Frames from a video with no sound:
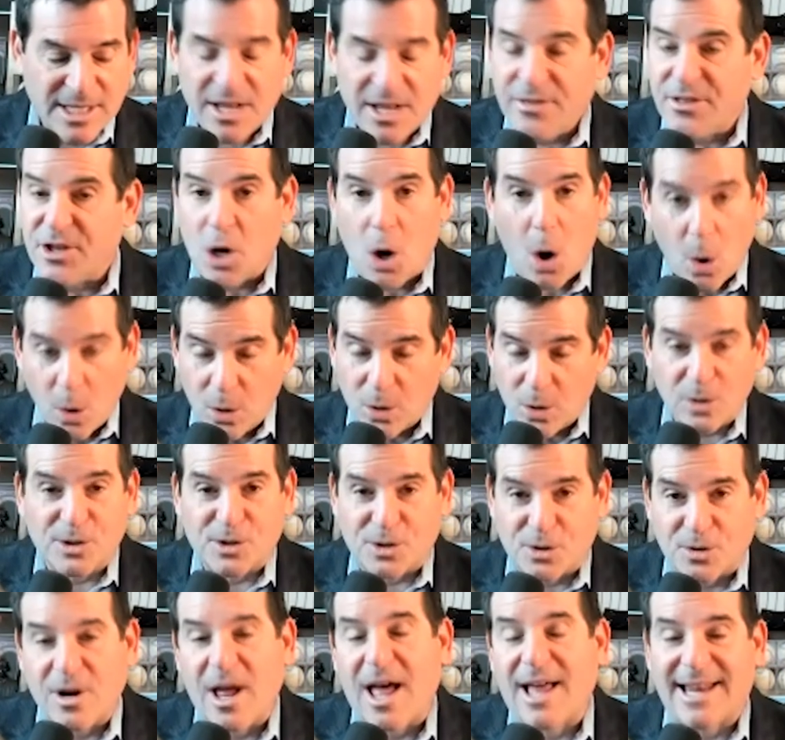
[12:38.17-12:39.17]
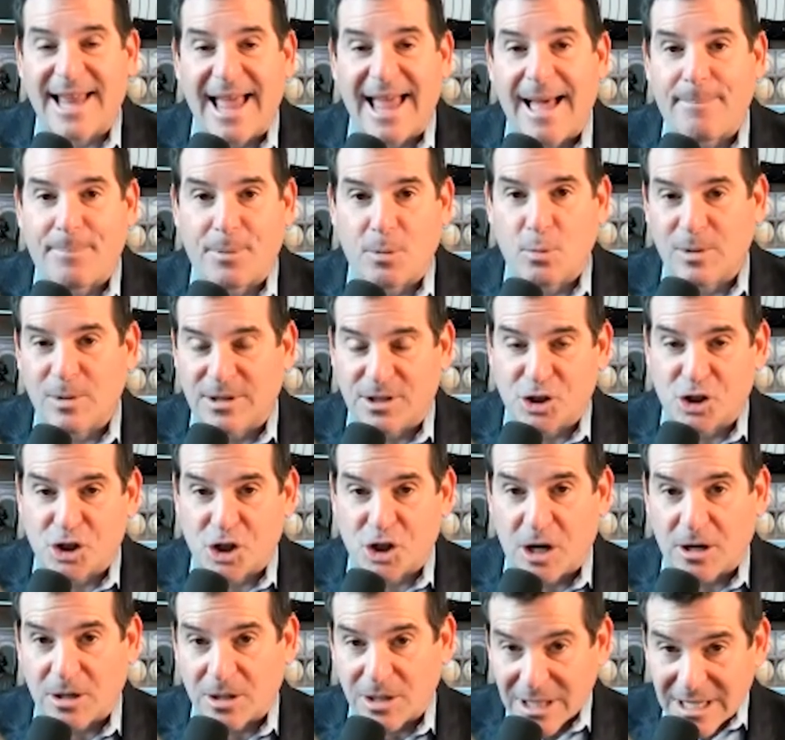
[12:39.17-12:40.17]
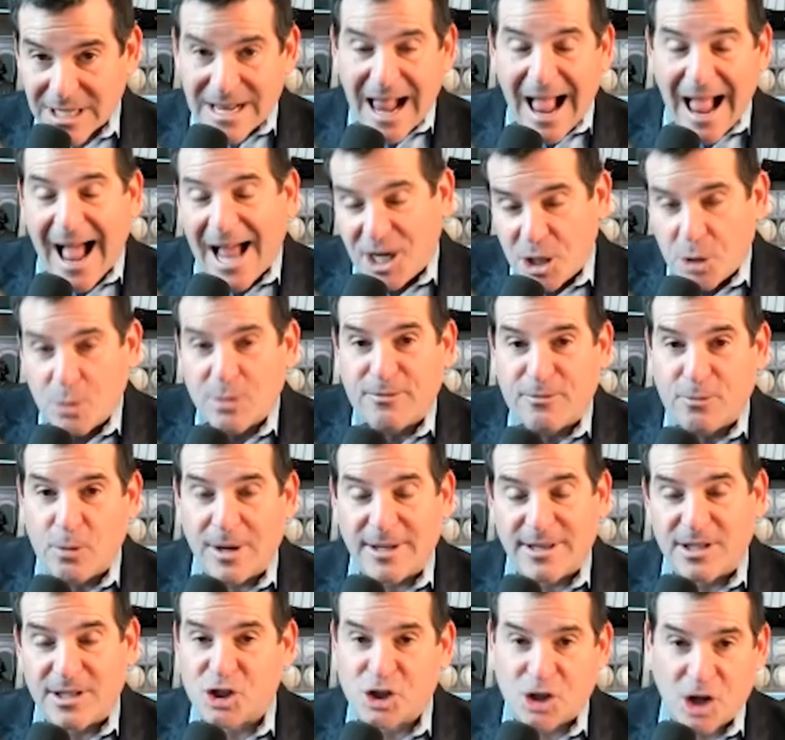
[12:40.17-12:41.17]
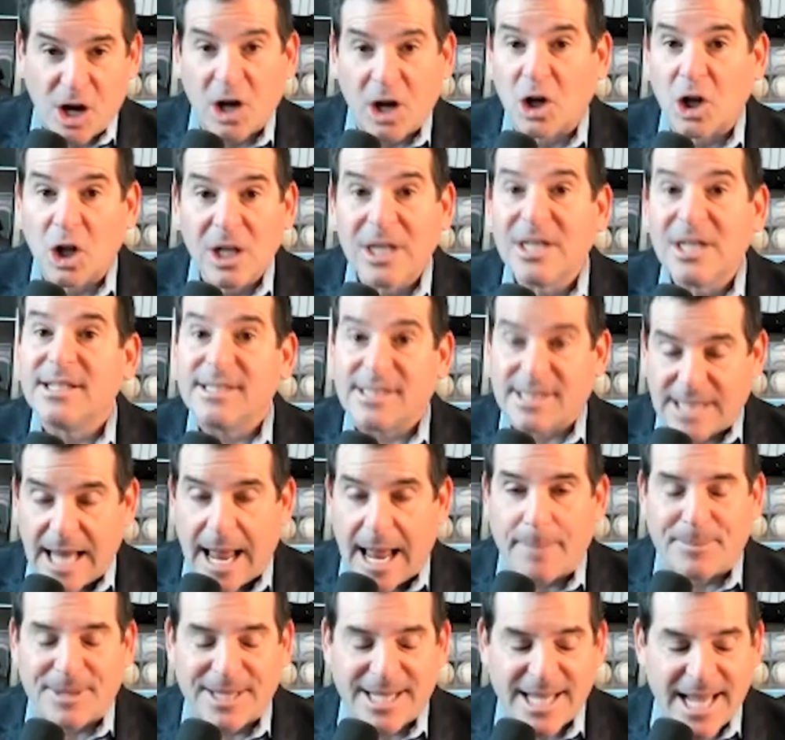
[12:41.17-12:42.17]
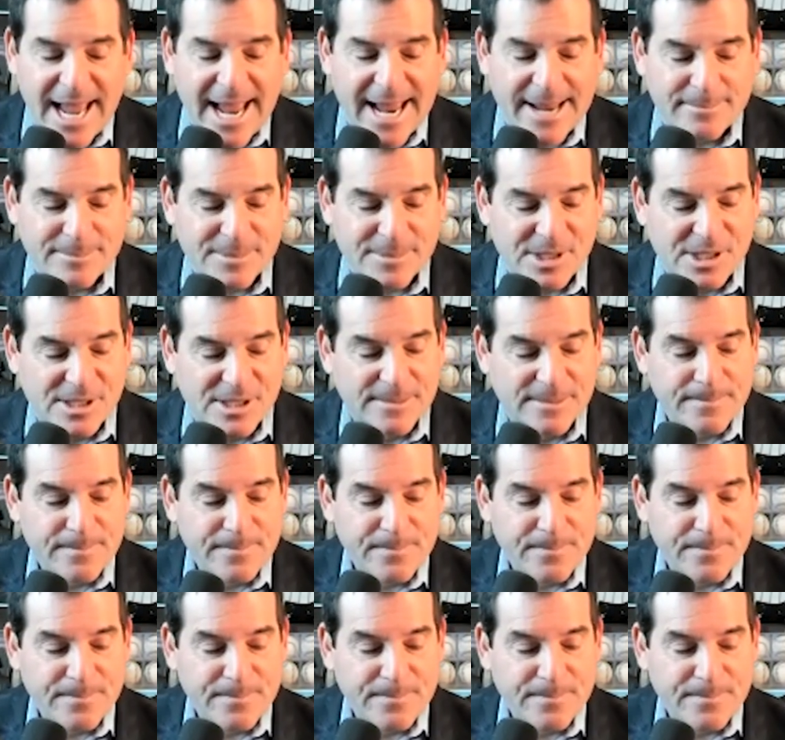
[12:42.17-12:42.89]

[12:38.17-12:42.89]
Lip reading: The owners are not happy with the shuttle. How do you avoid the shuttle? Stop the games.